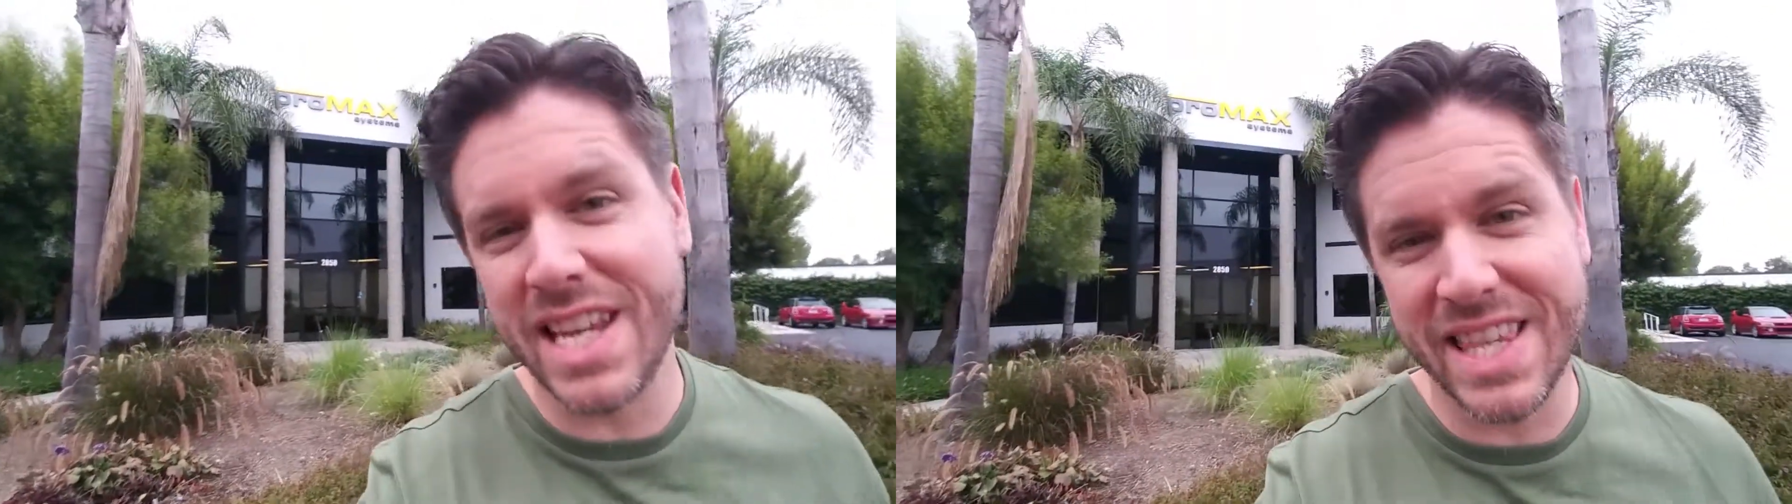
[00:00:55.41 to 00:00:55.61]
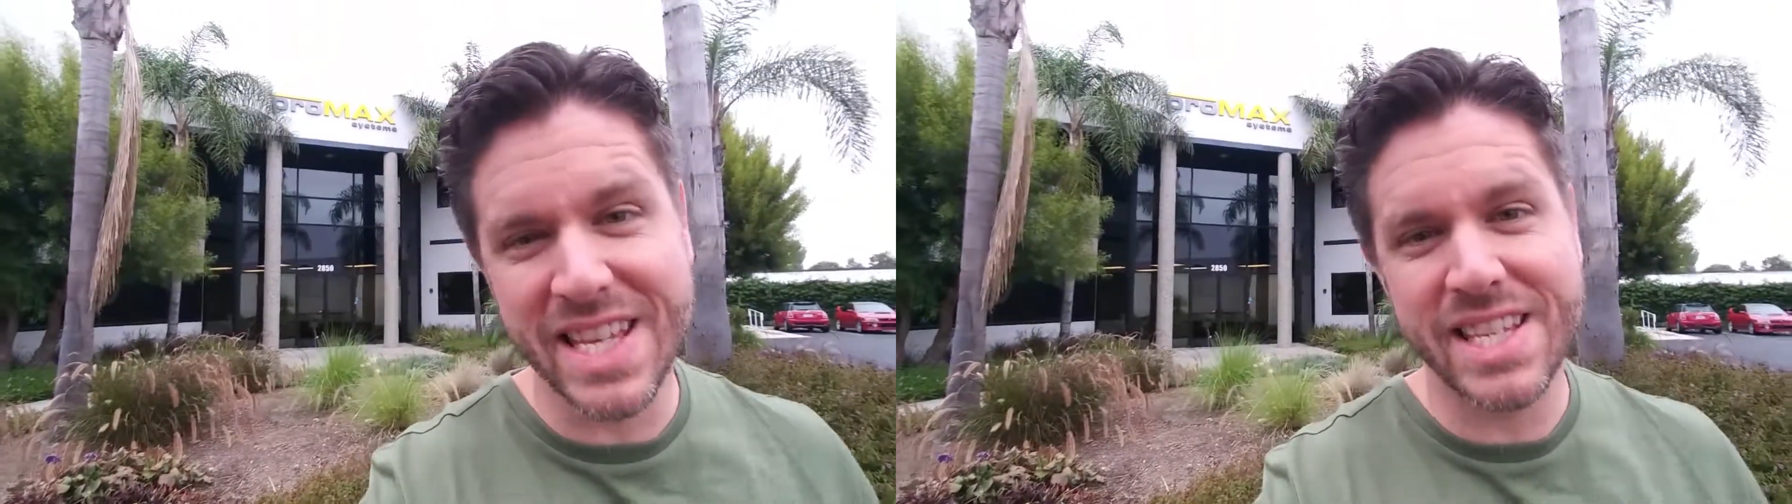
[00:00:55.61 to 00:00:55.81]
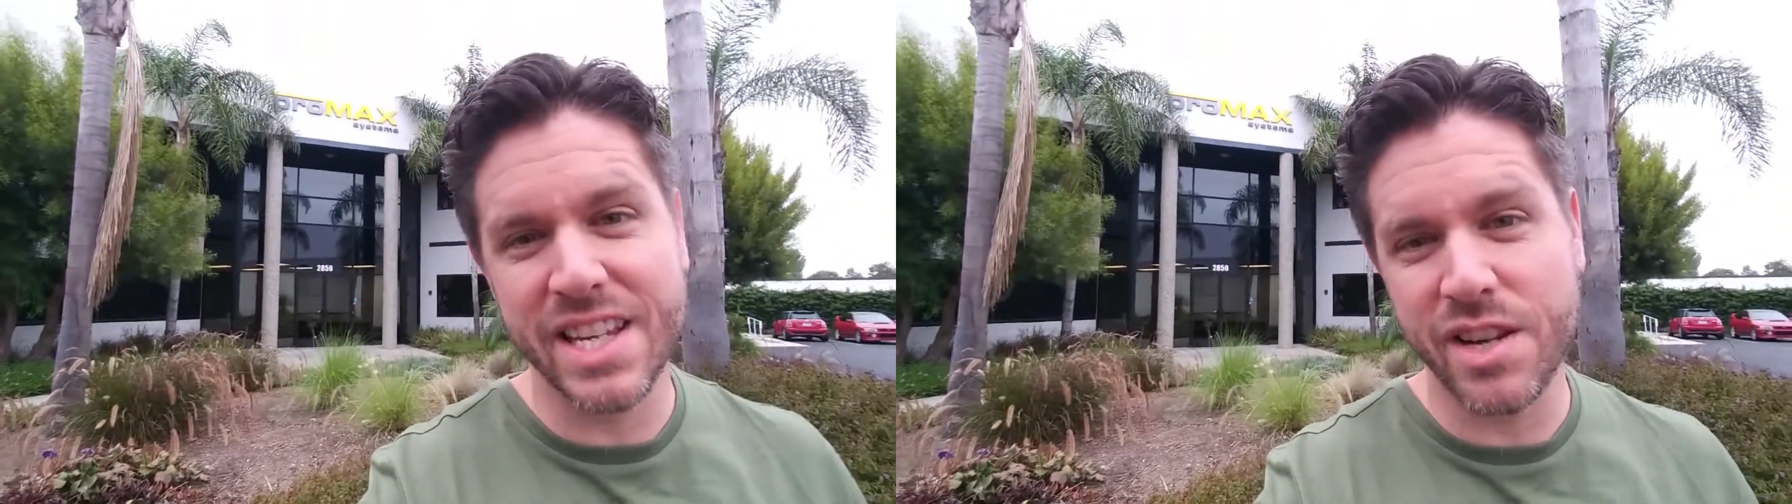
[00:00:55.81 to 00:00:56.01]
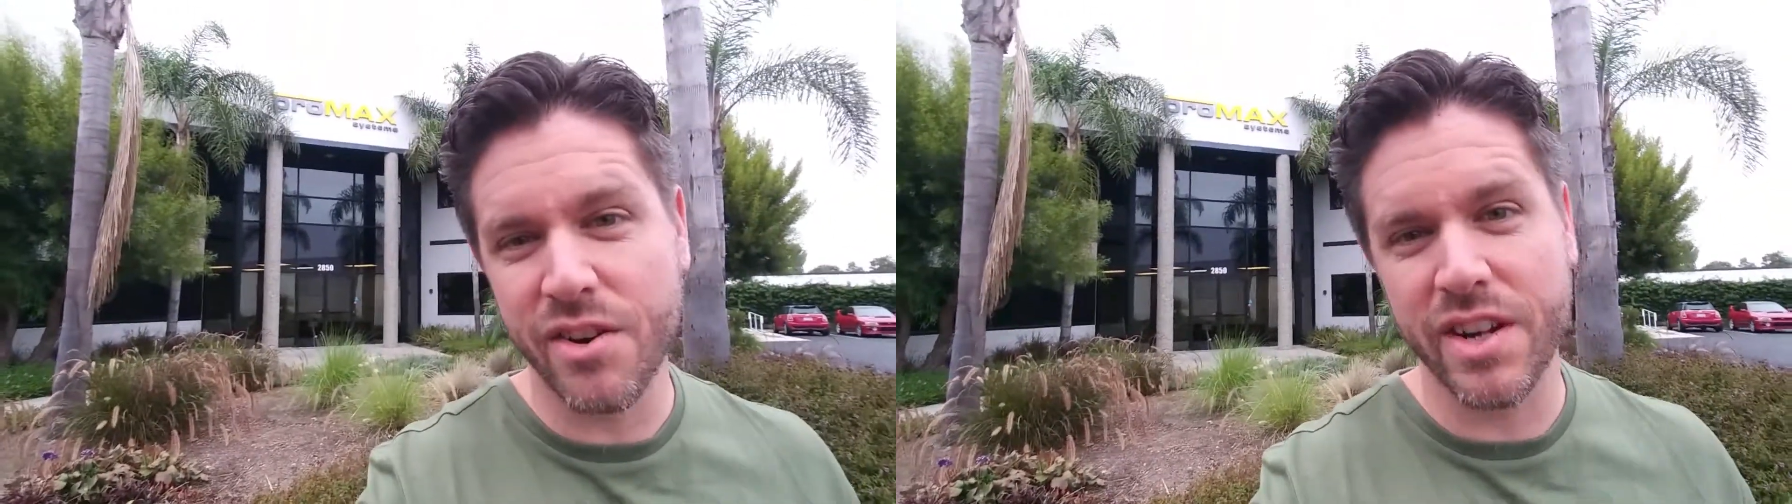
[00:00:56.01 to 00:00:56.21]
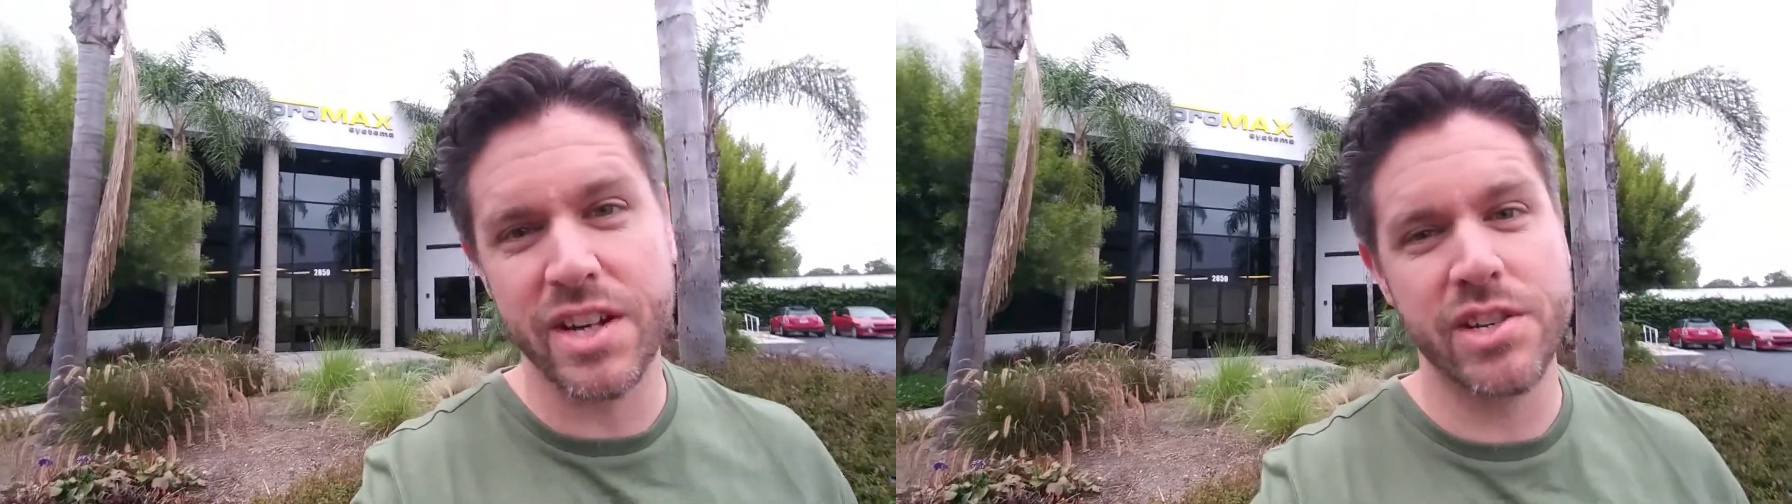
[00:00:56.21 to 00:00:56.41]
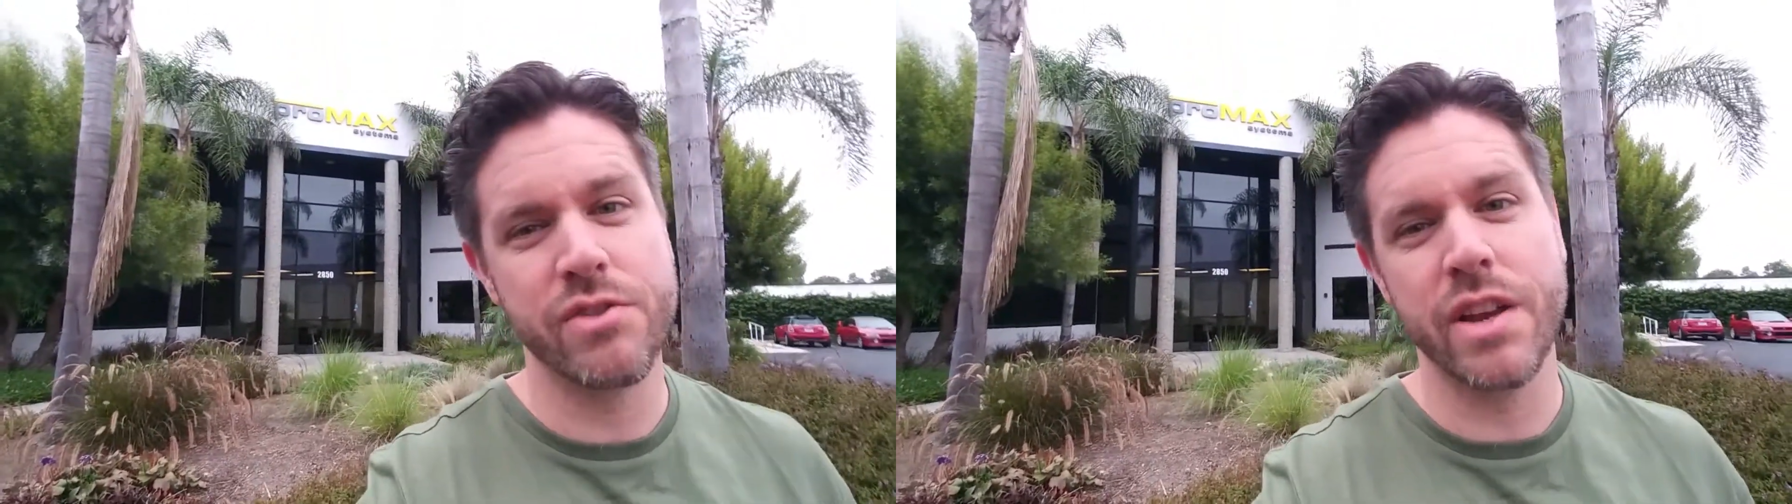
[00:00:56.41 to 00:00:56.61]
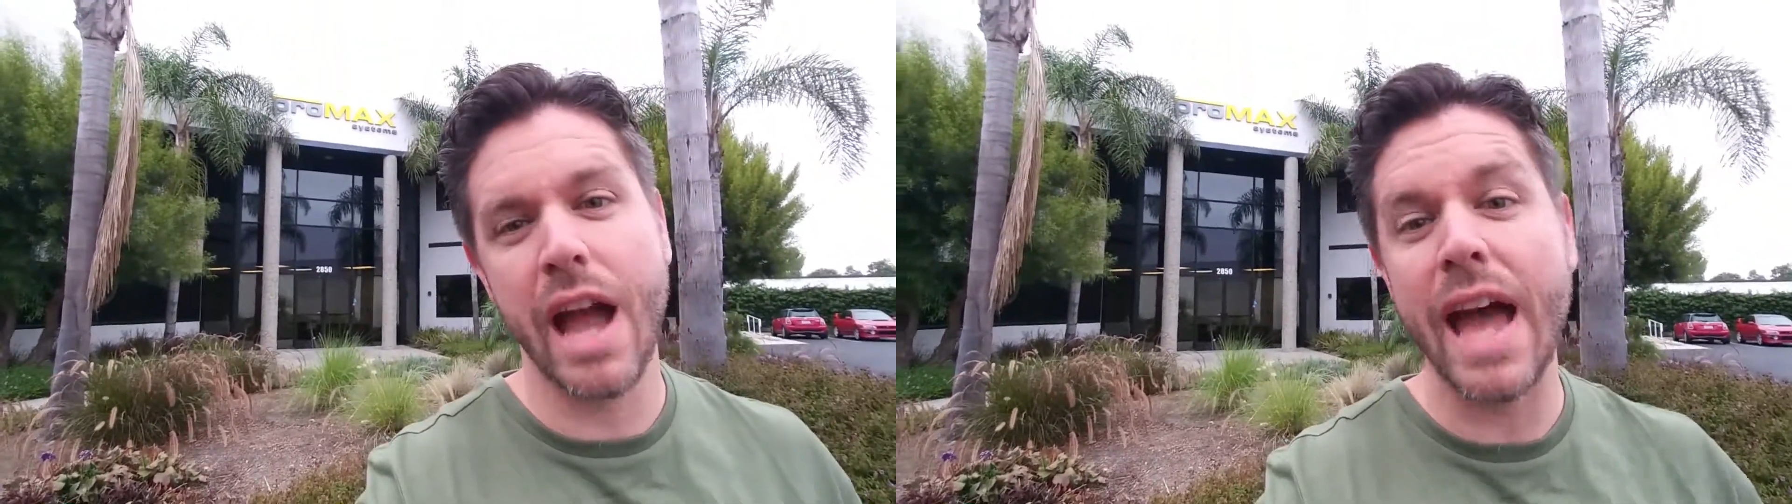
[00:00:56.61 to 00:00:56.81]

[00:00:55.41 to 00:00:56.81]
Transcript: this in your industry?